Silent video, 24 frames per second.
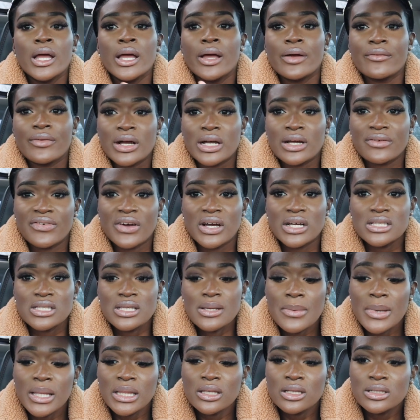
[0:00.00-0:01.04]
If I can find
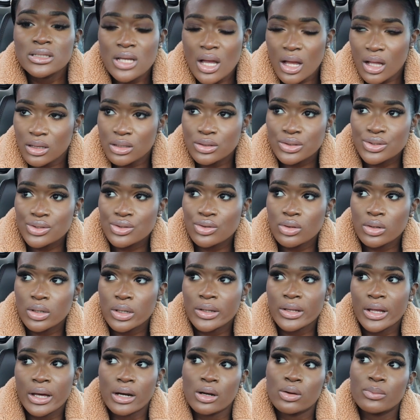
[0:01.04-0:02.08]
some at the dollar store,
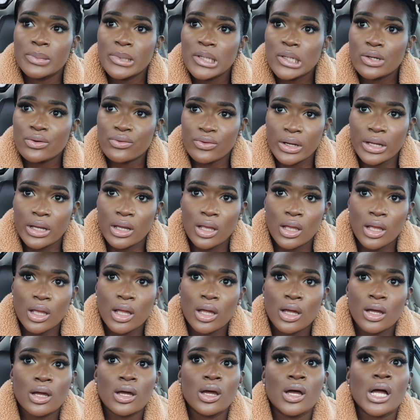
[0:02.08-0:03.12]
that'll be great.
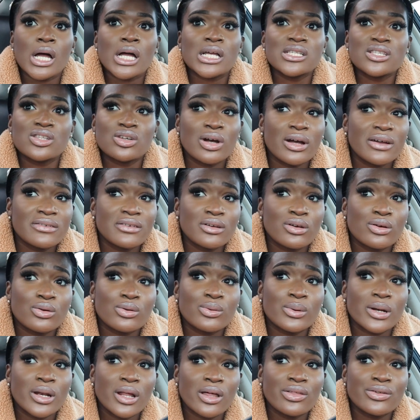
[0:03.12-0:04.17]
I still have to go
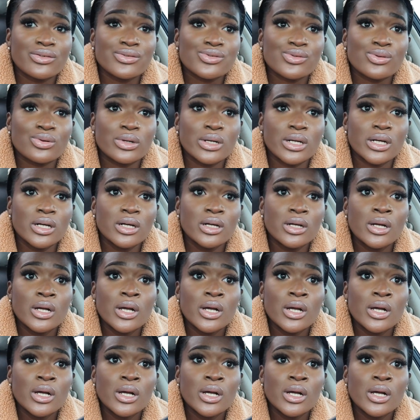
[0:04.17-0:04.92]
to another store.